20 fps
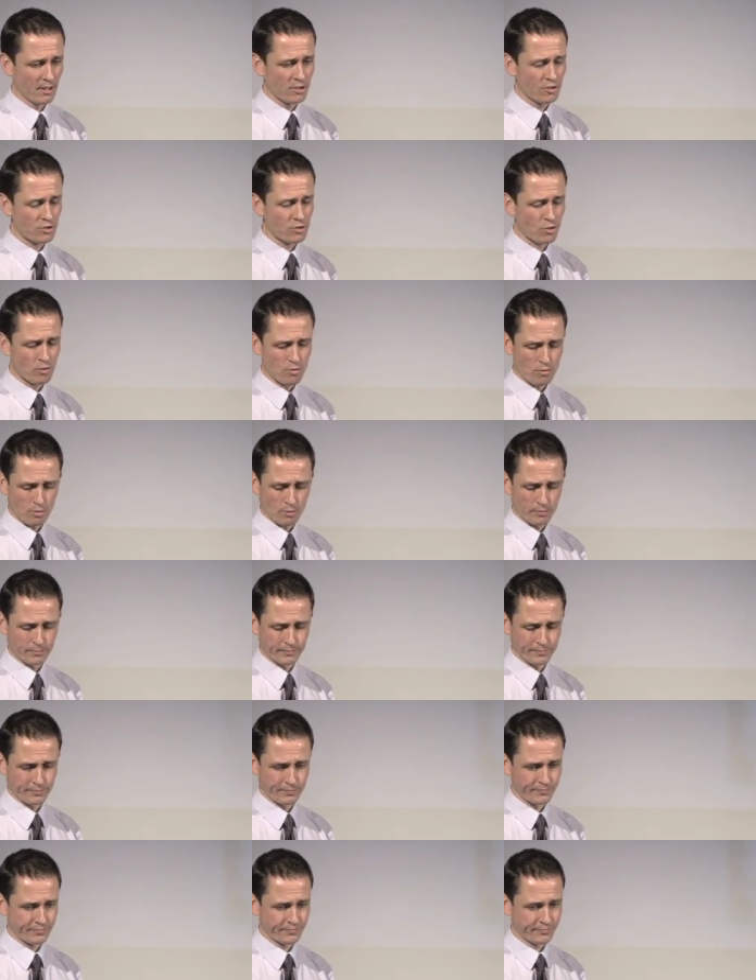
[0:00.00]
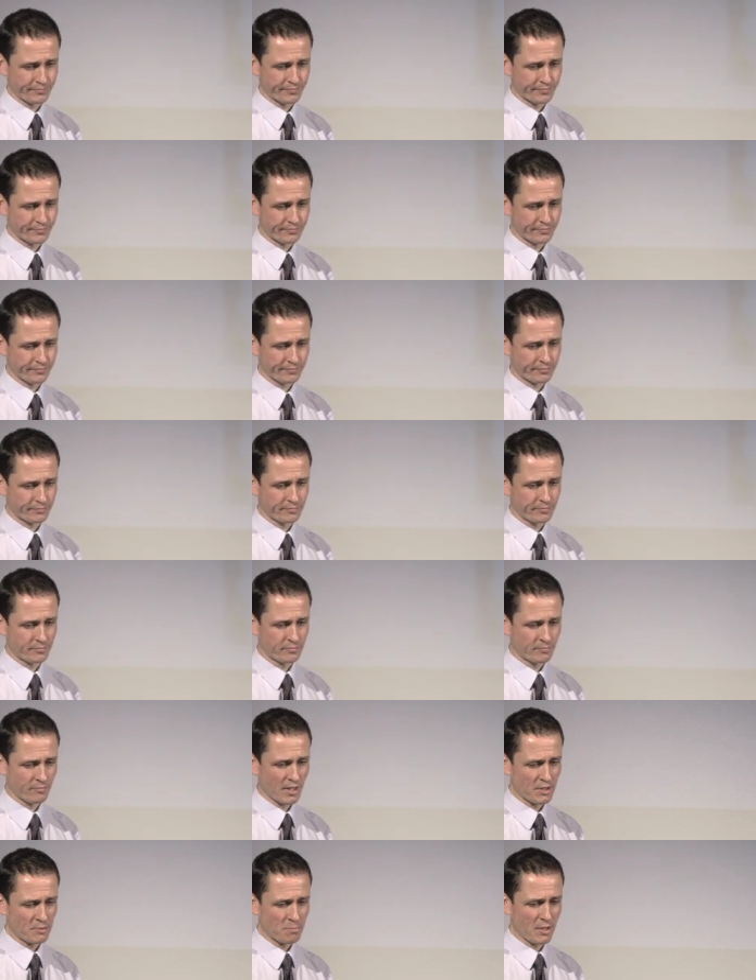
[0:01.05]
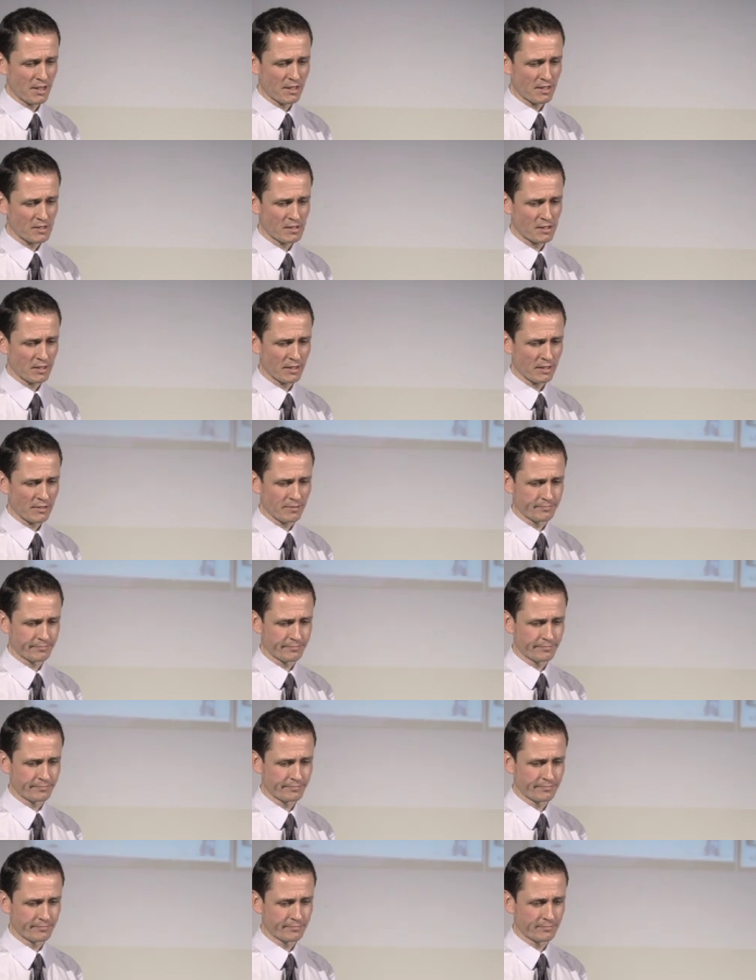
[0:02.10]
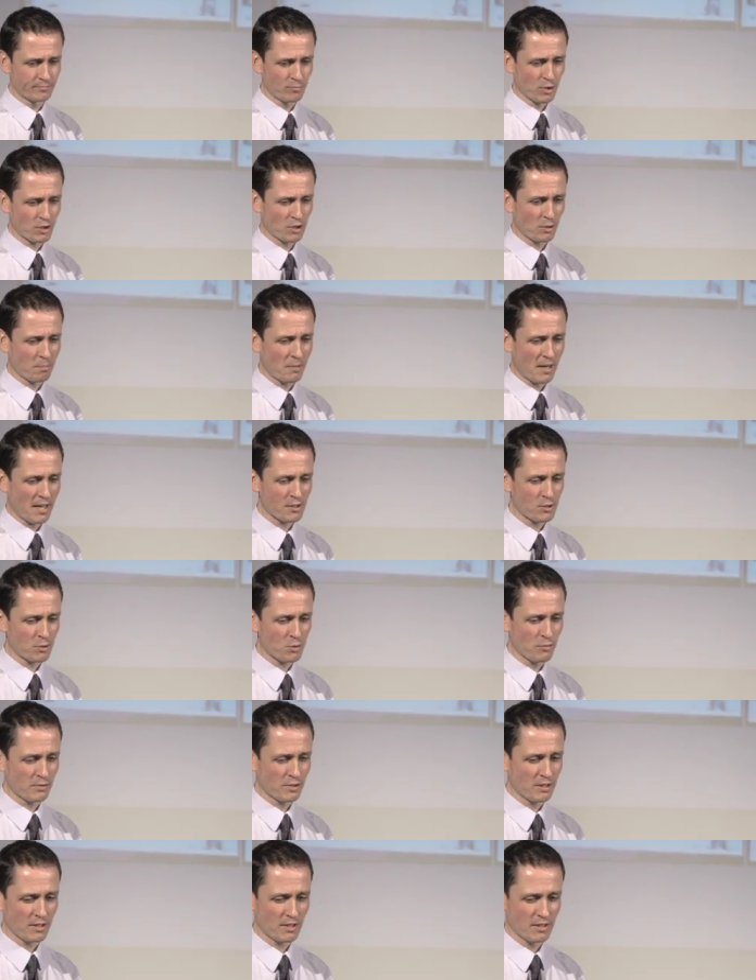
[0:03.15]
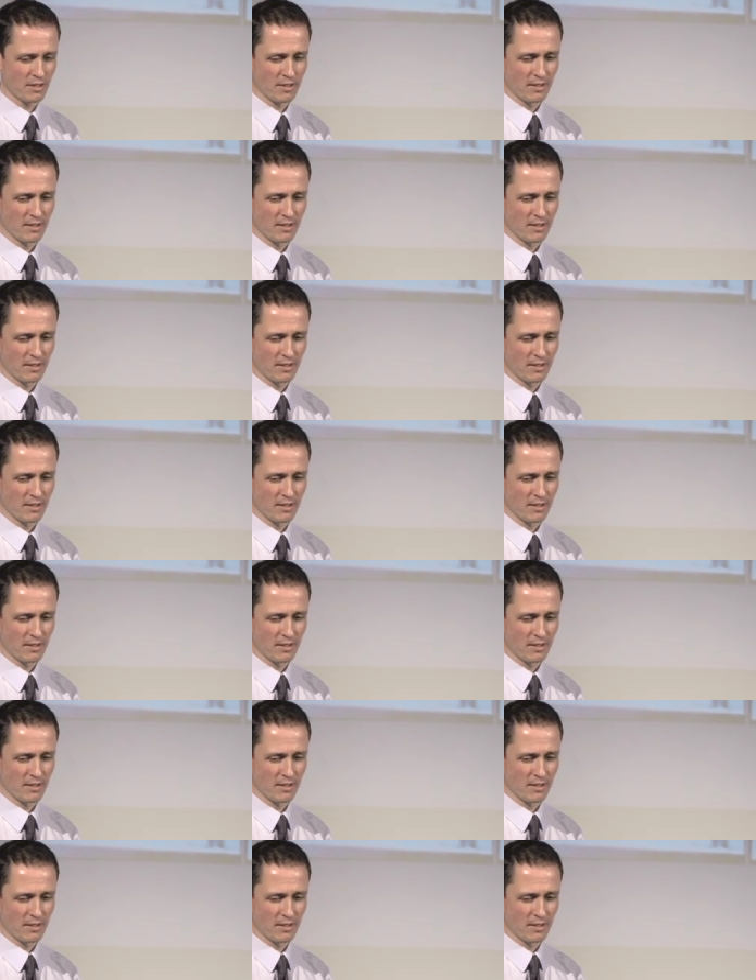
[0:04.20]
So that's Mike's slide, which I'll pass over.